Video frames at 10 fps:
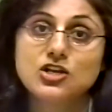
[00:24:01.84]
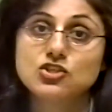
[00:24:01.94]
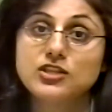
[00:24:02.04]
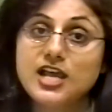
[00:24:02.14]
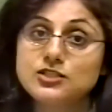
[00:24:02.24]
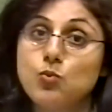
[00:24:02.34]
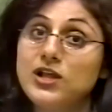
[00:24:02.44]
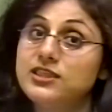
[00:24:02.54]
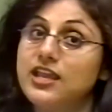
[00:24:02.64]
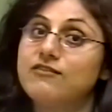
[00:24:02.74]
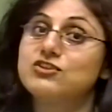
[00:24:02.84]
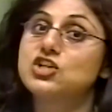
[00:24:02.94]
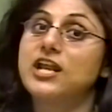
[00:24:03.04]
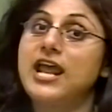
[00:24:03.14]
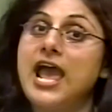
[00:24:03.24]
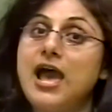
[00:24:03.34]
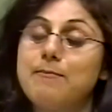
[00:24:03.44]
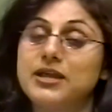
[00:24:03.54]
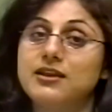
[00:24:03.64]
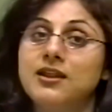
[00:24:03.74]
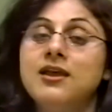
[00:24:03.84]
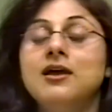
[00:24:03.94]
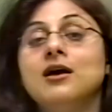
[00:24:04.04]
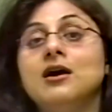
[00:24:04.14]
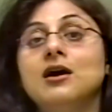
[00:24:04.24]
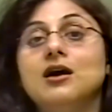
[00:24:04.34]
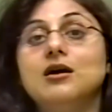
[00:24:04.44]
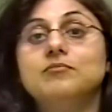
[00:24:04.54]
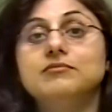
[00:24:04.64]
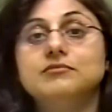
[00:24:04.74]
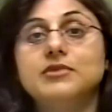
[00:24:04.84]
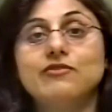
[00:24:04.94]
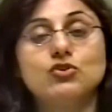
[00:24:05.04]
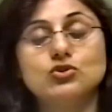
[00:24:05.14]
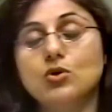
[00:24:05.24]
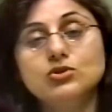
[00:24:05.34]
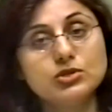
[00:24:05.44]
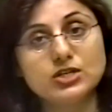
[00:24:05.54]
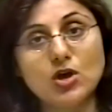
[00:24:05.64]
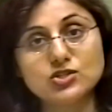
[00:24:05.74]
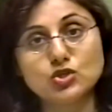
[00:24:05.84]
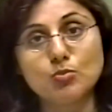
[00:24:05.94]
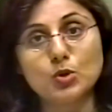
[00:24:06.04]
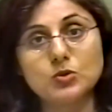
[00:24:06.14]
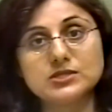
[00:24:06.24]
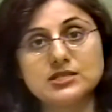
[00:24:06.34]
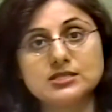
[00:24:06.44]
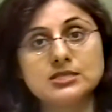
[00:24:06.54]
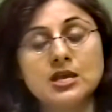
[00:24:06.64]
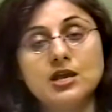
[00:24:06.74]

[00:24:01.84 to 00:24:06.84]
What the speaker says: So that's one thing which can happen if you don't treat osteoporosis.